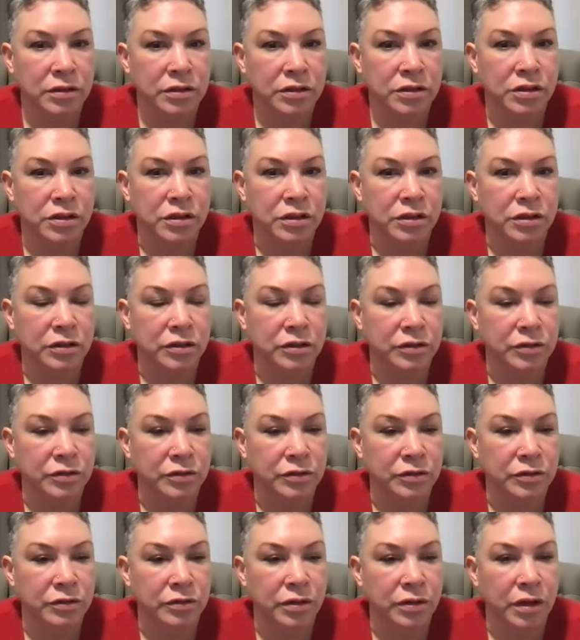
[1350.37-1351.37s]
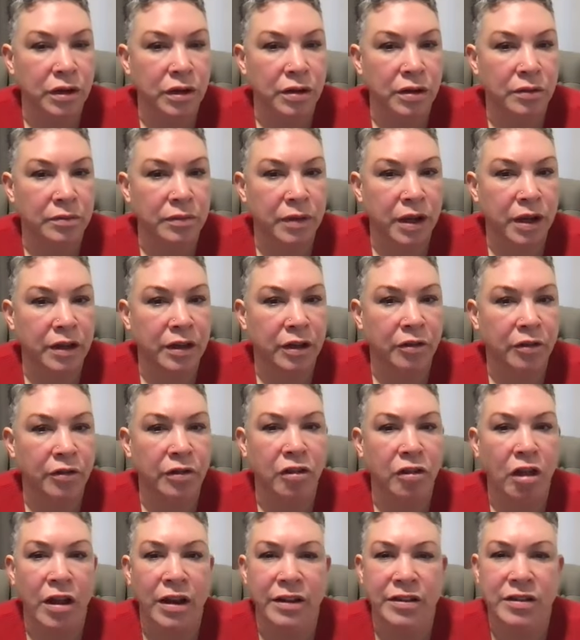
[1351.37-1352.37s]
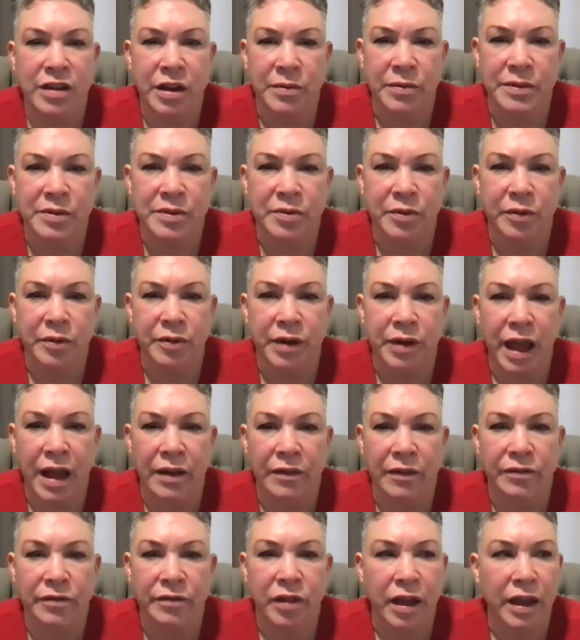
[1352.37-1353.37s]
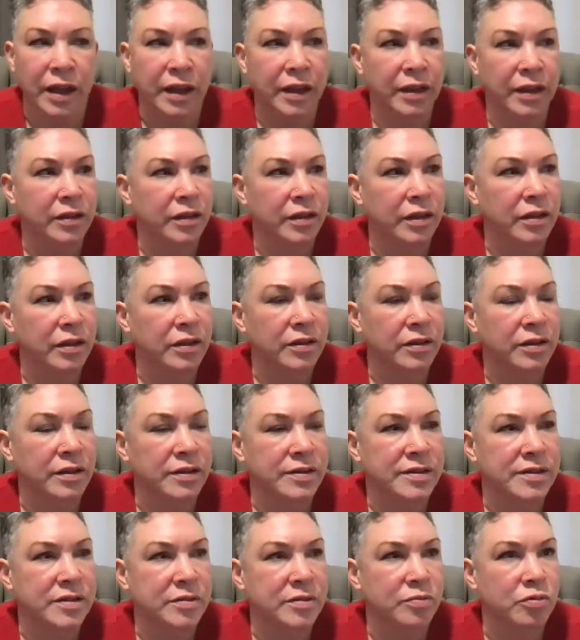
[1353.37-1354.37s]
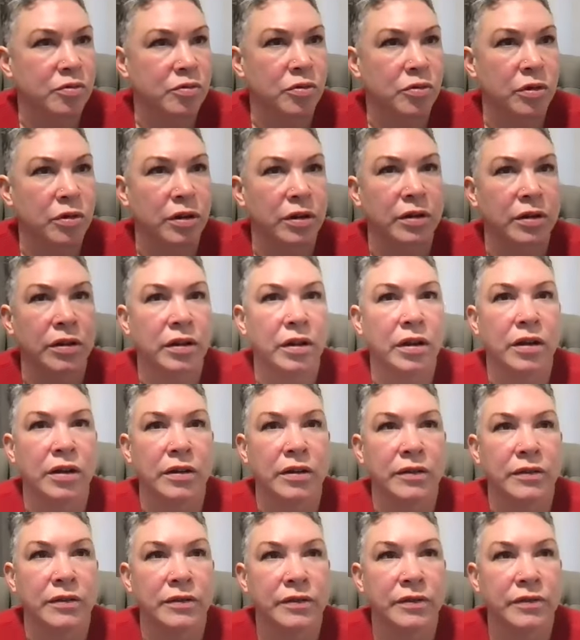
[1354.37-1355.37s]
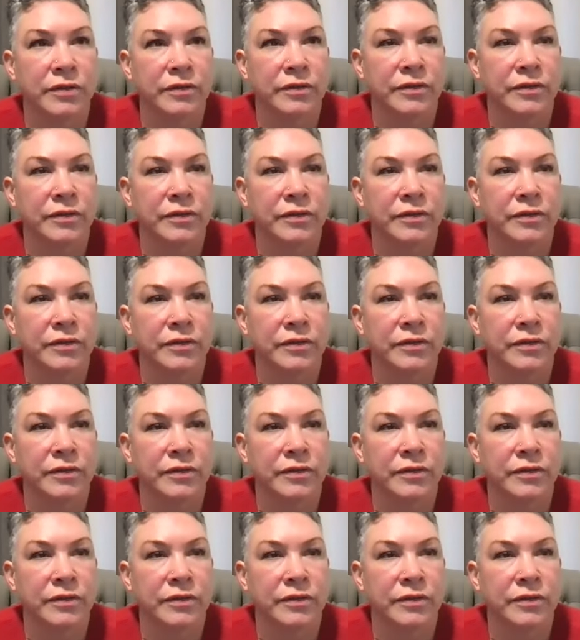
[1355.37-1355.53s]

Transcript: to, I know a lot of times we would have like the support of